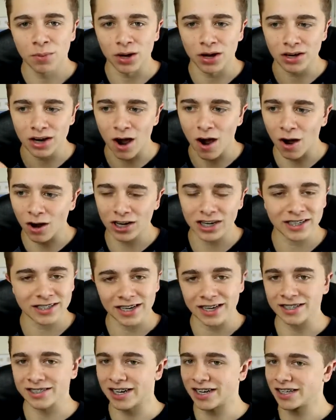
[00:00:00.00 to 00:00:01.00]
but hardly
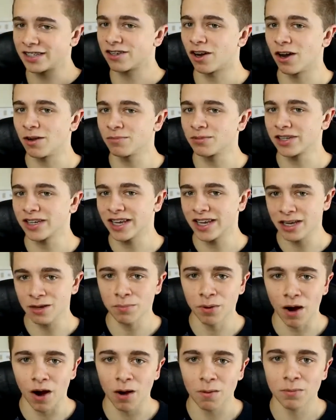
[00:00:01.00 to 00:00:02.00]
takes any time to
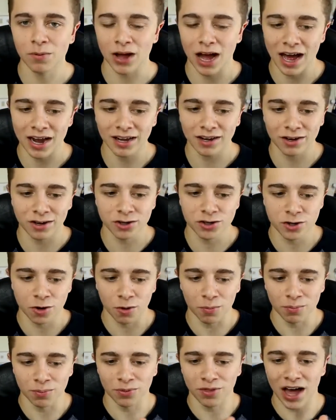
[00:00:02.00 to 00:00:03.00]
keep up, and a
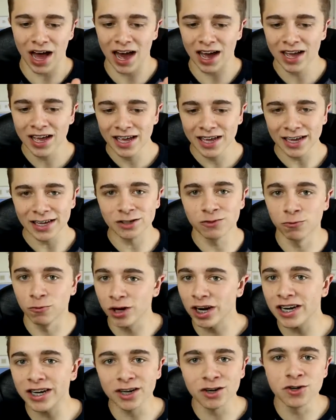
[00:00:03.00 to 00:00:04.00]
job that is
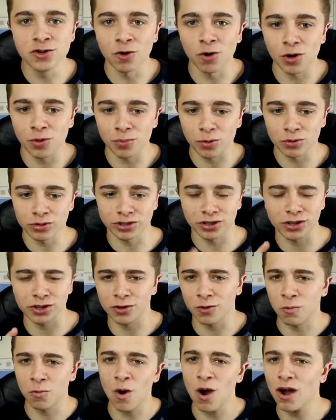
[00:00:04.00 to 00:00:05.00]
really enjoyable so
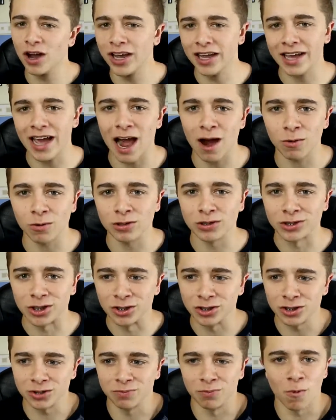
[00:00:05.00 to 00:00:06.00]
that the working hours
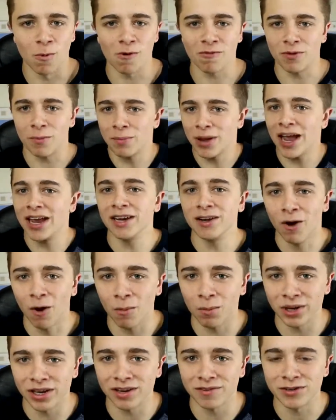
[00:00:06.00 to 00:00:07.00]
are just more of a paid
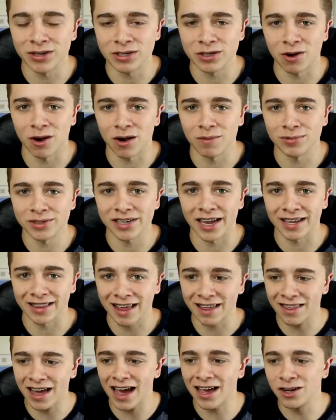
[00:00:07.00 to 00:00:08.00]
hobby, if you see what I'm saying.
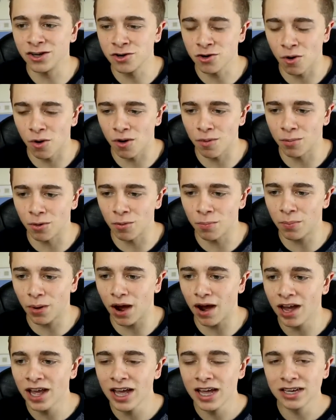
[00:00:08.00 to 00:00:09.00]
They're that enjoyable,
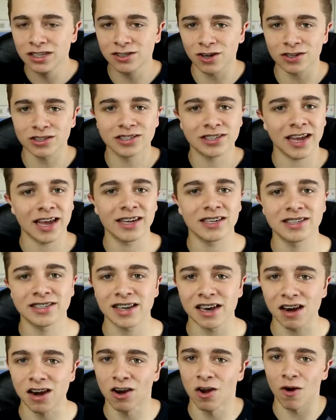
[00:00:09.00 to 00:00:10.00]
but does take
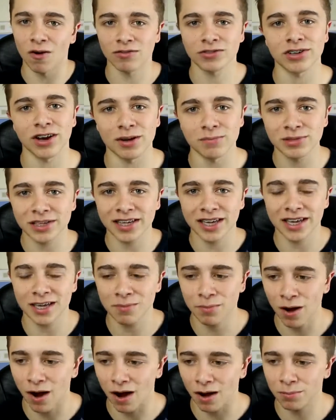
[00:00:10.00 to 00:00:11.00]
still a lot of time to
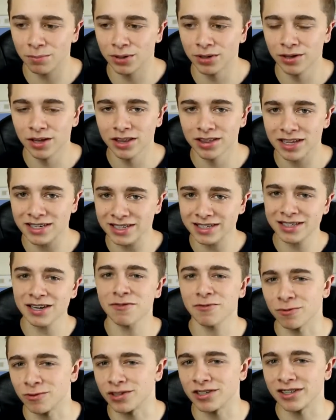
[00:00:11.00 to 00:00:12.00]
keep up. There's a
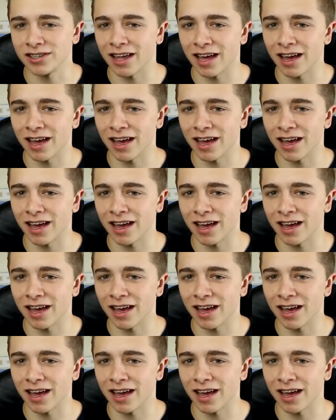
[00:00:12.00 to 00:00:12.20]
difference